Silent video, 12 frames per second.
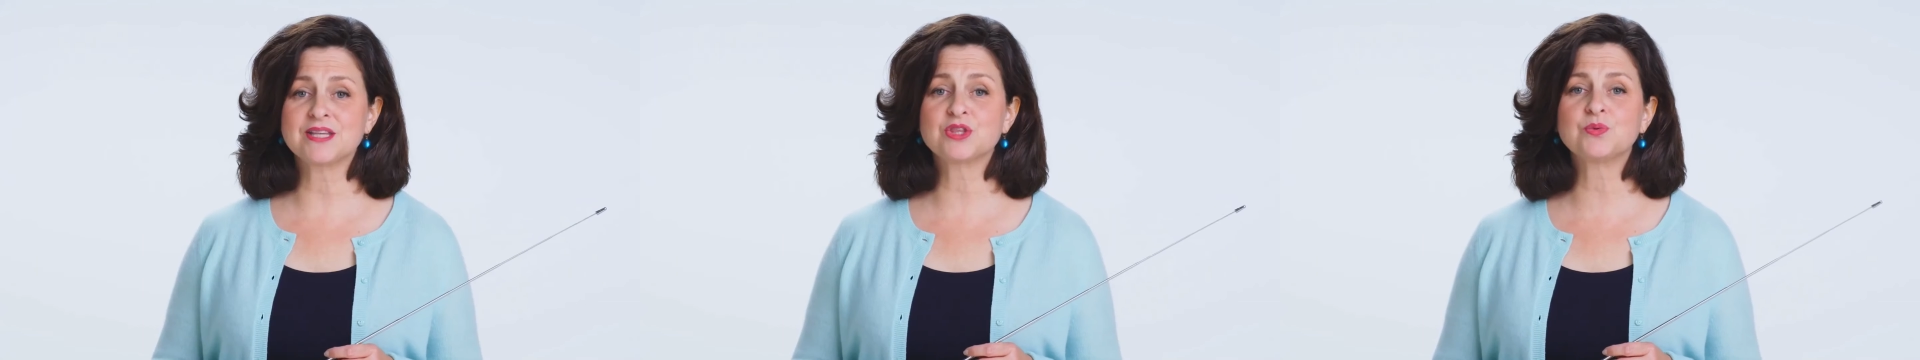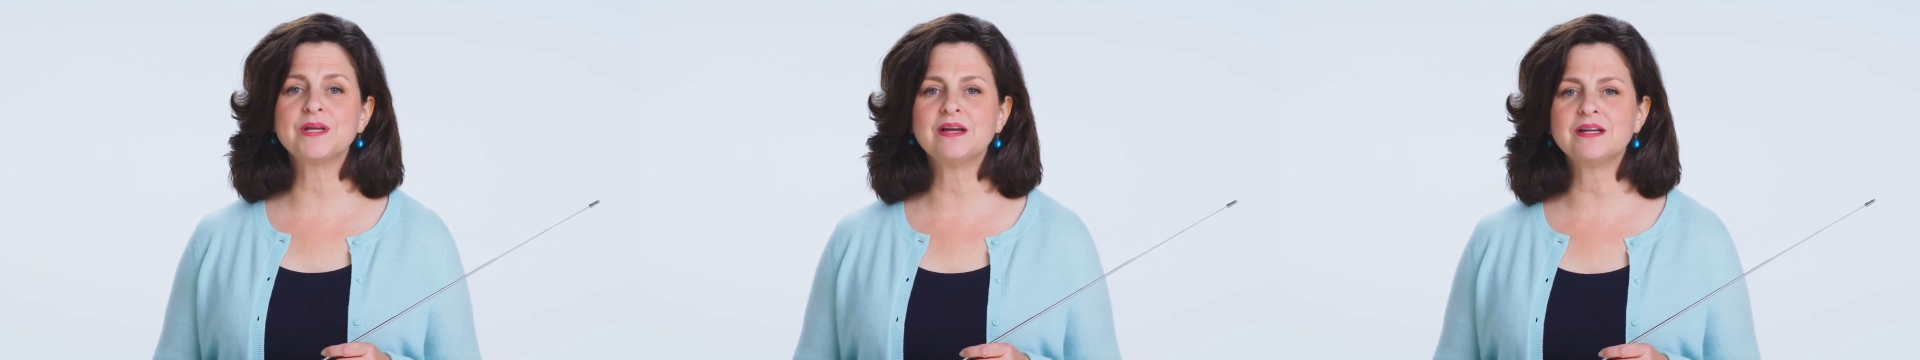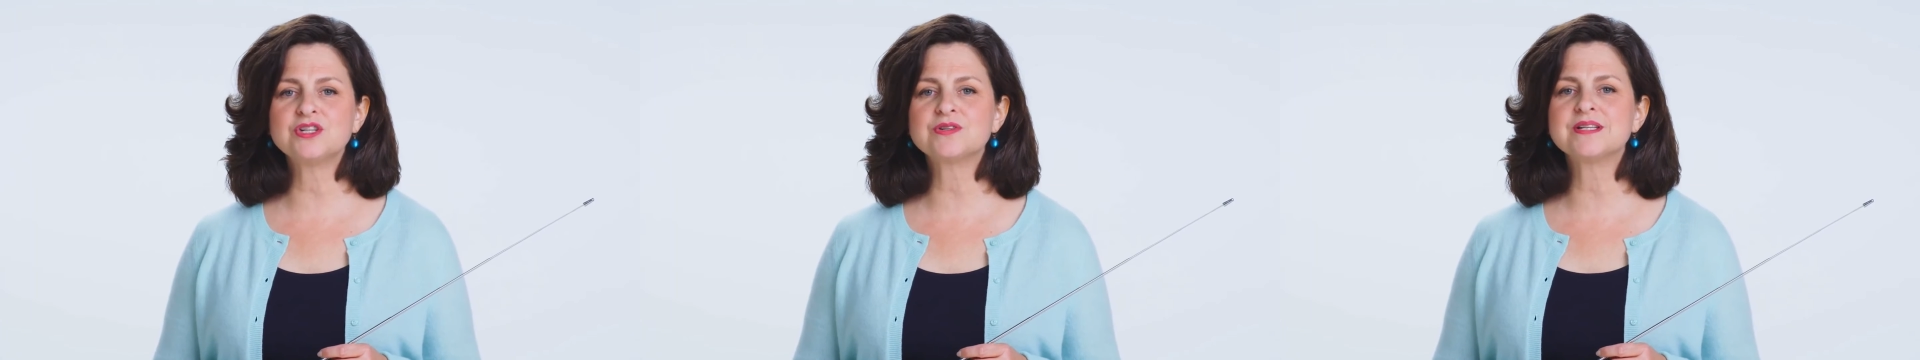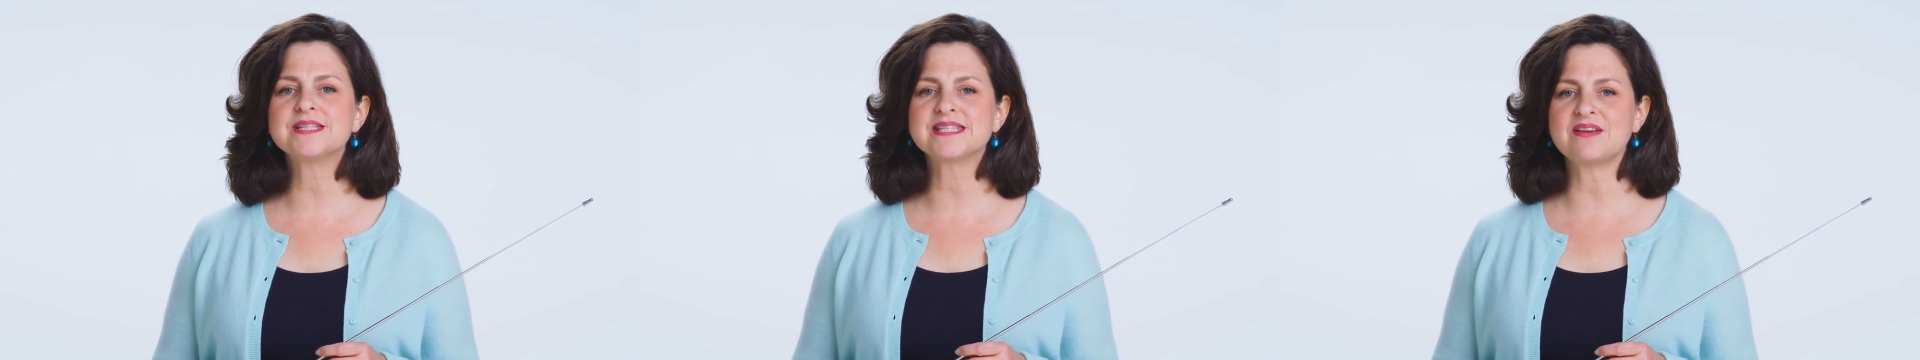at
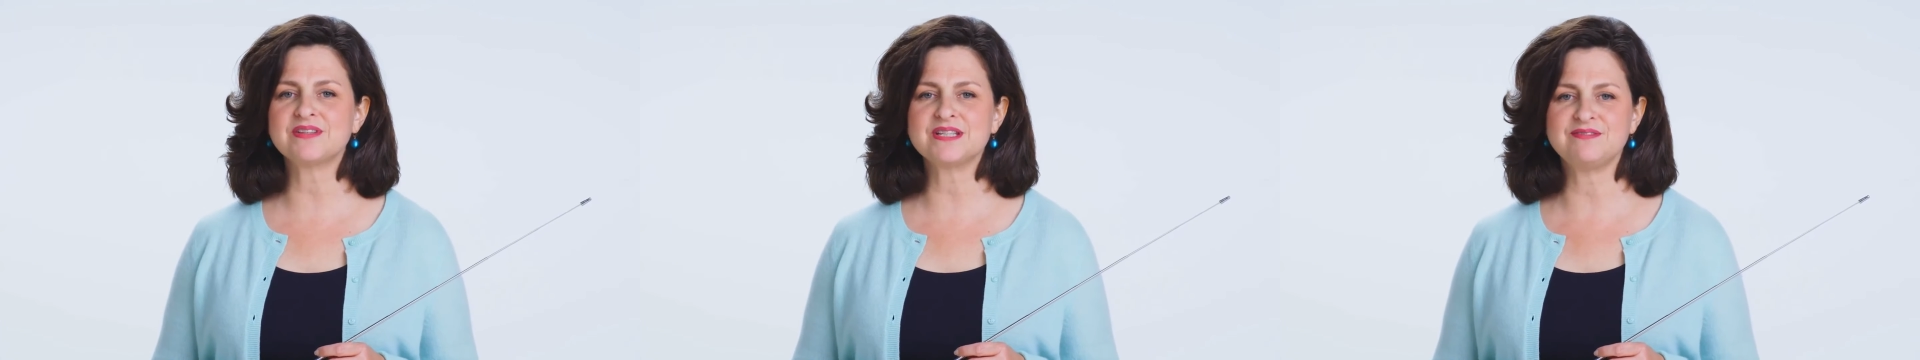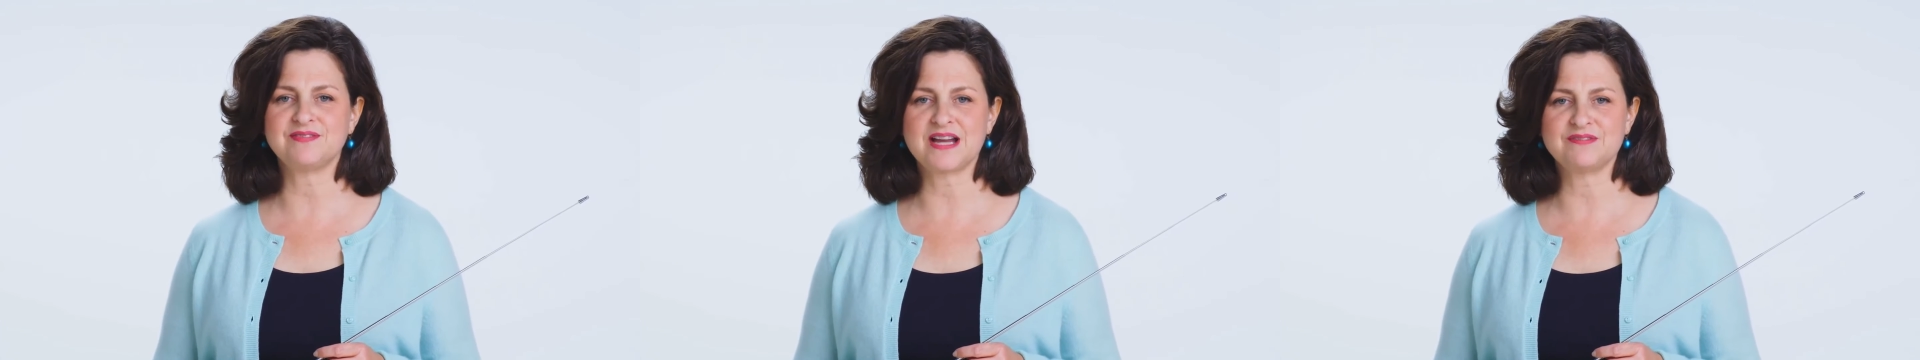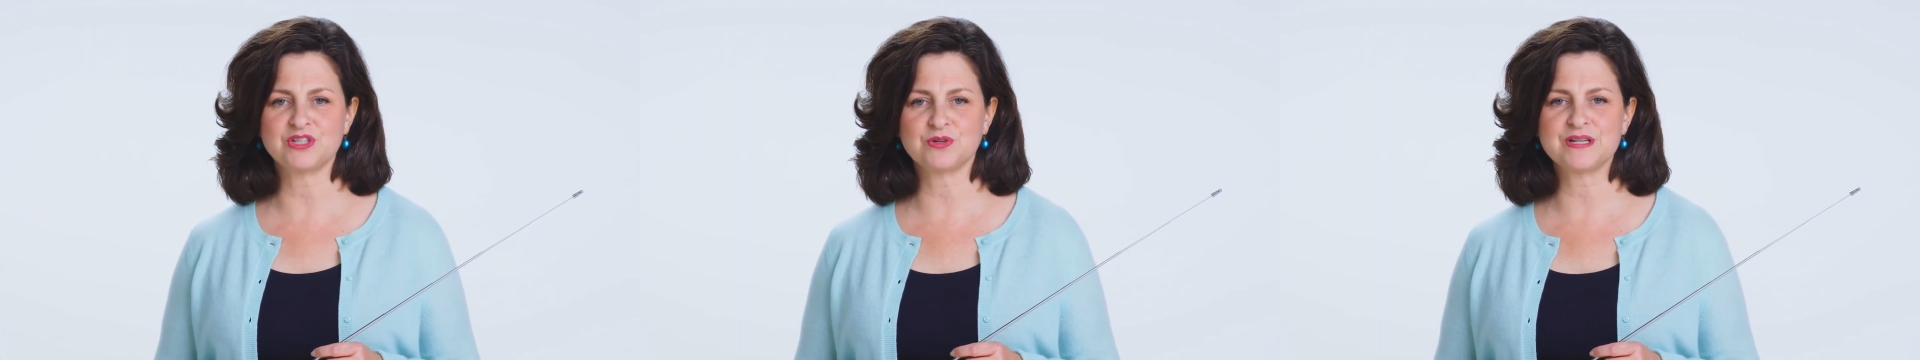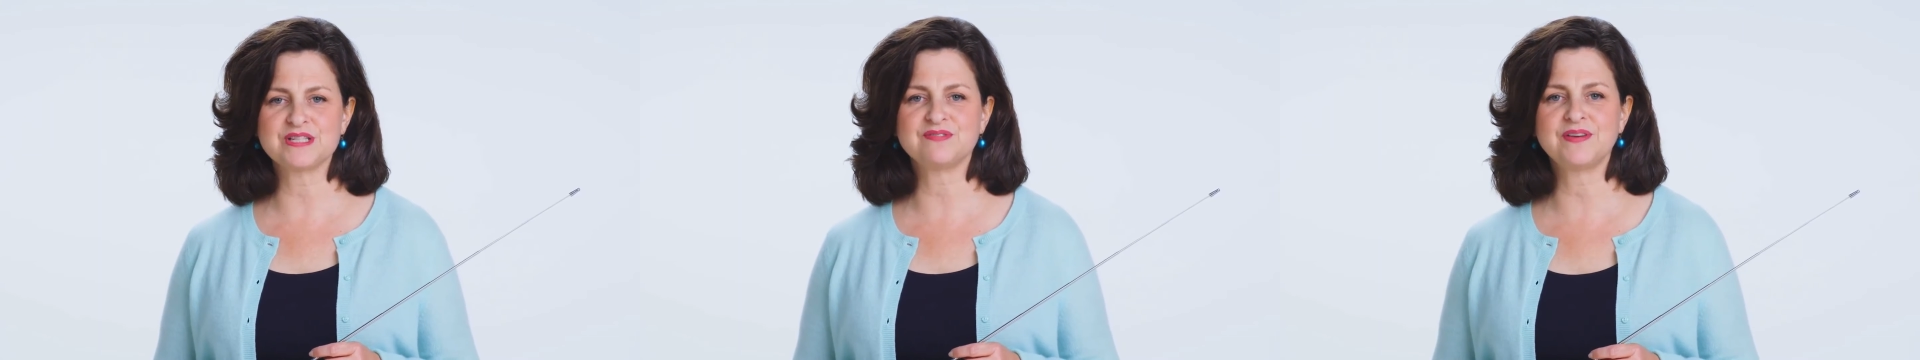375
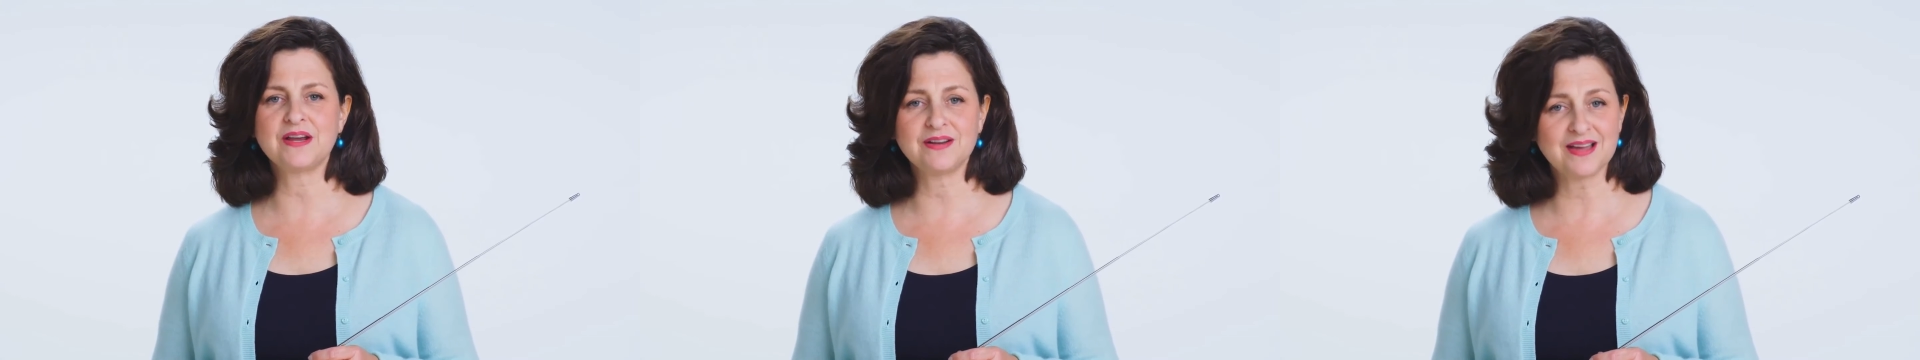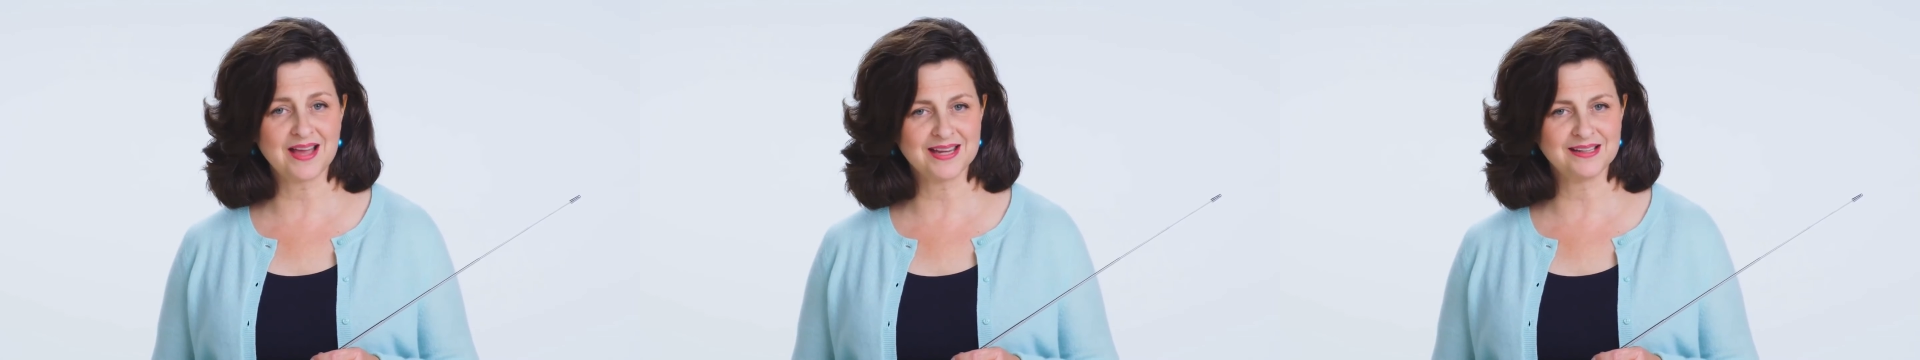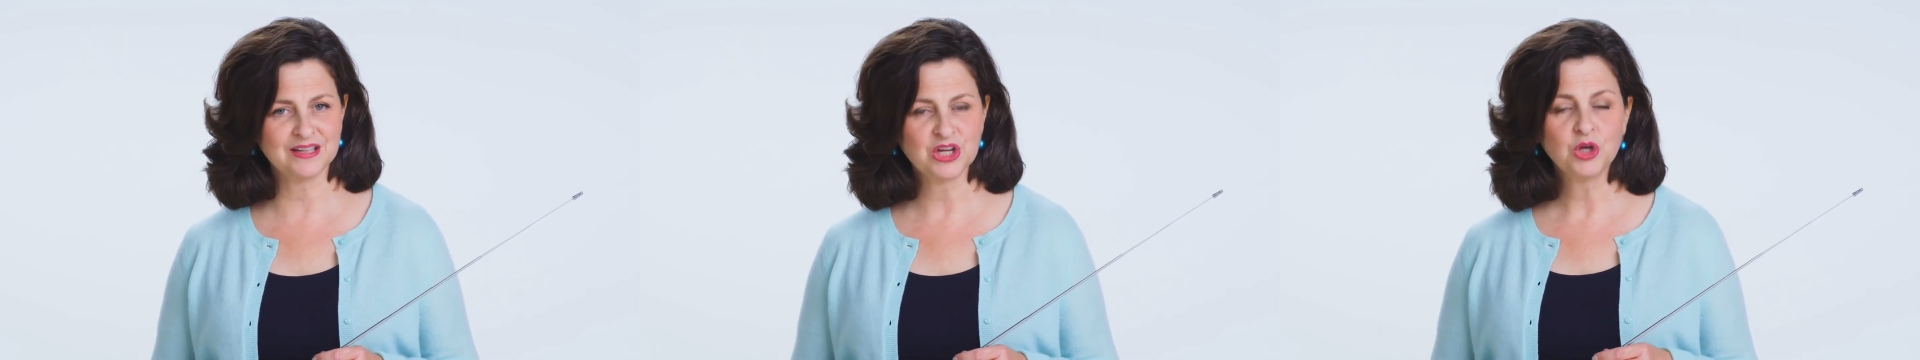degrees Fahrenheit,